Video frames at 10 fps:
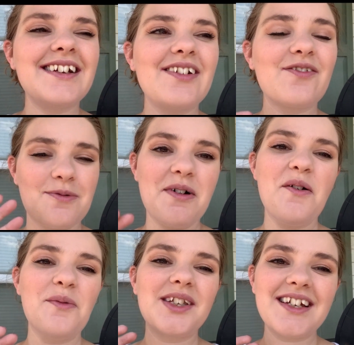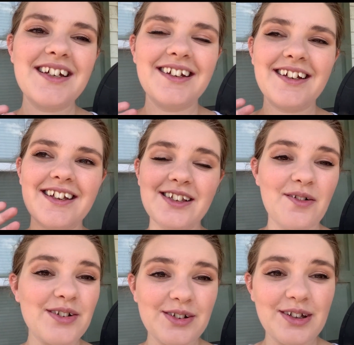from my website is
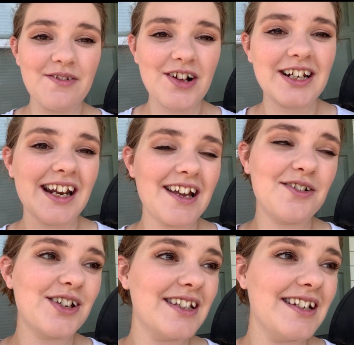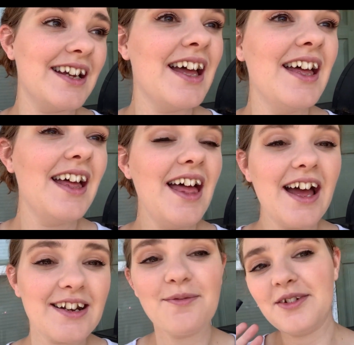always really fun, and I usually
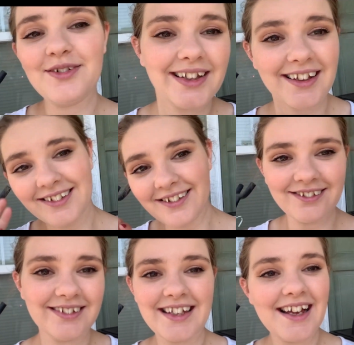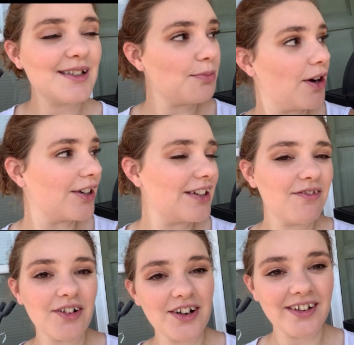end up doing like a little dance party
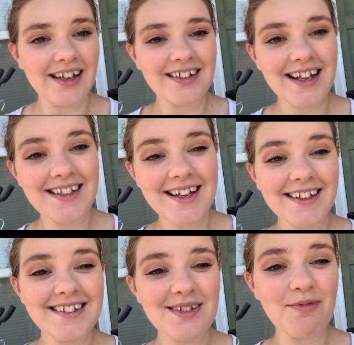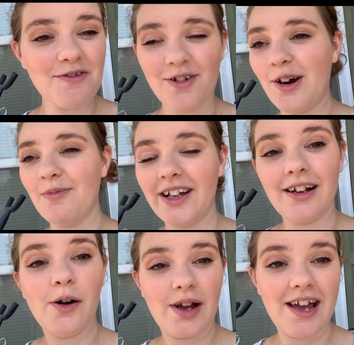for like 10 seconds before I'm like,
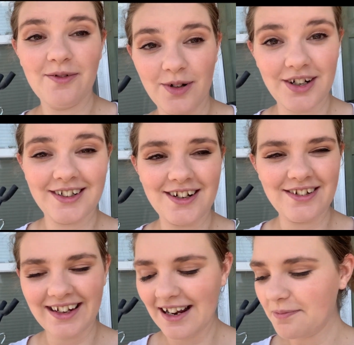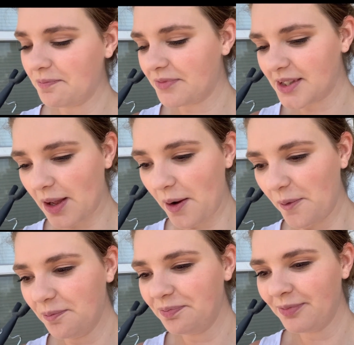okay, we're an adult again. So
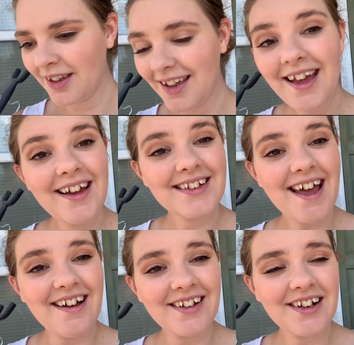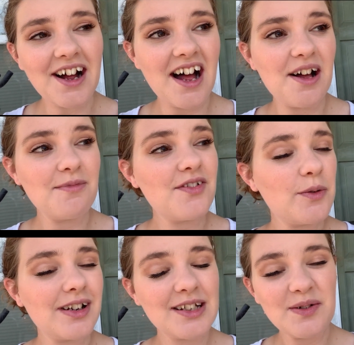yeah, if you want to
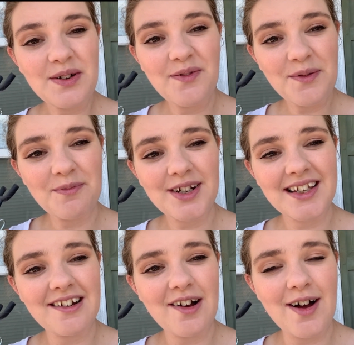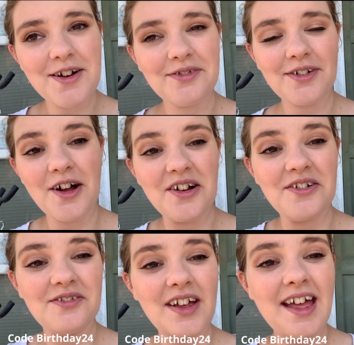get 24% off of
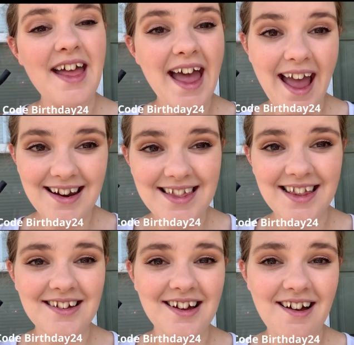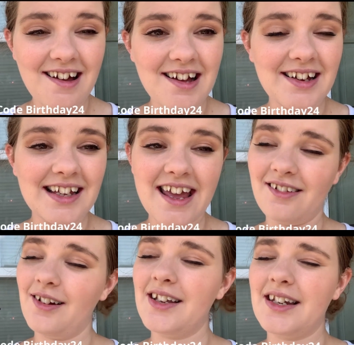anything on
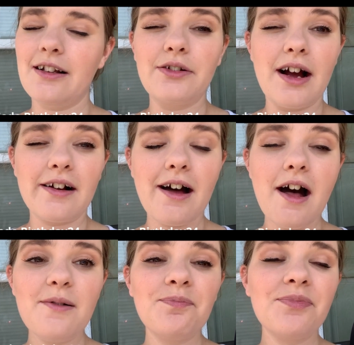CaitlinCostello.com,